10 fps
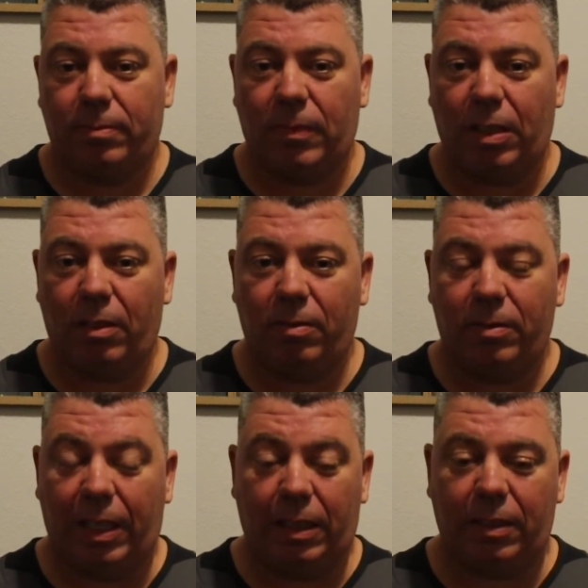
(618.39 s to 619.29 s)
You know,
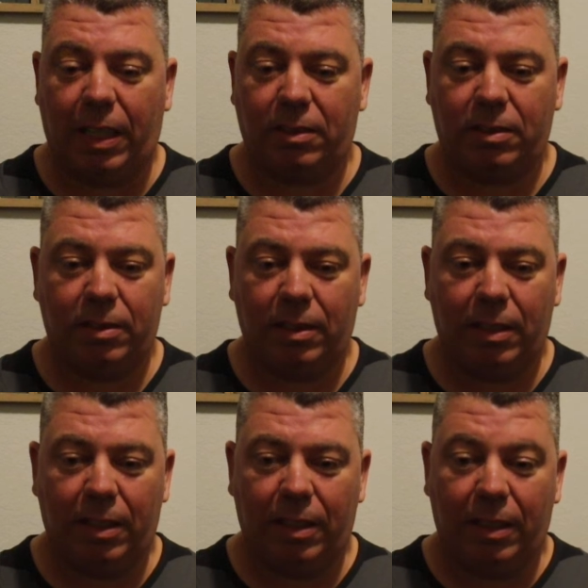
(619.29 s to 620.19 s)
and
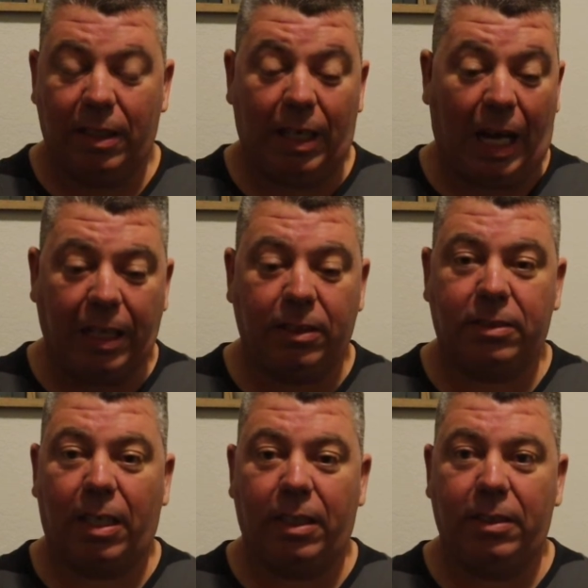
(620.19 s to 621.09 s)
I
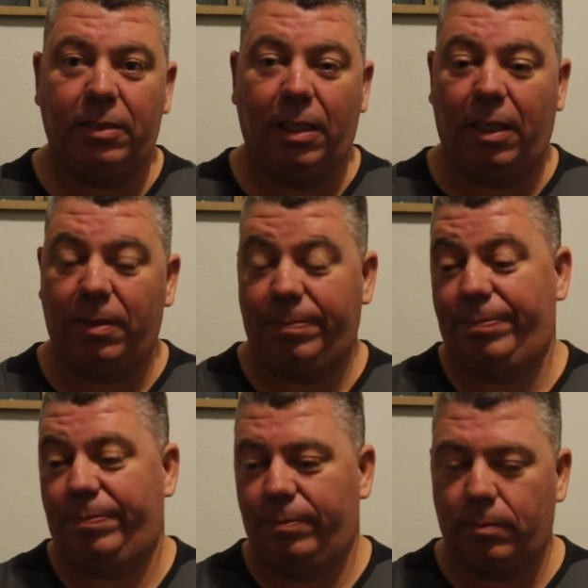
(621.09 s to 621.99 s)
decided to
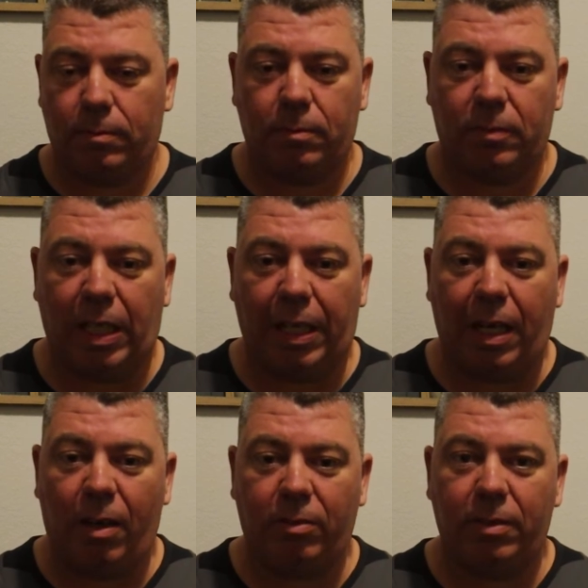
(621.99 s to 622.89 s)
date
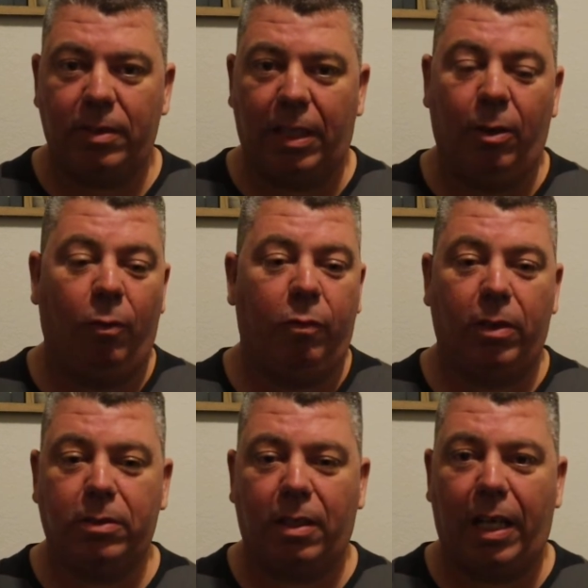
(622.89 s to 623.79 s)
out and go
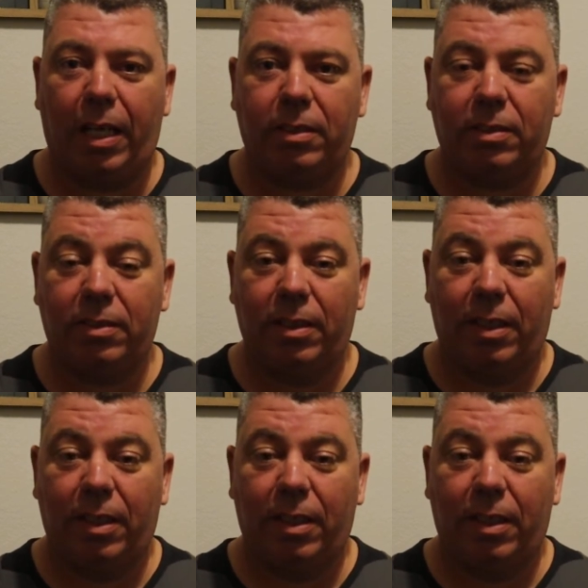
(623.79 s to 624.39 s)
first class,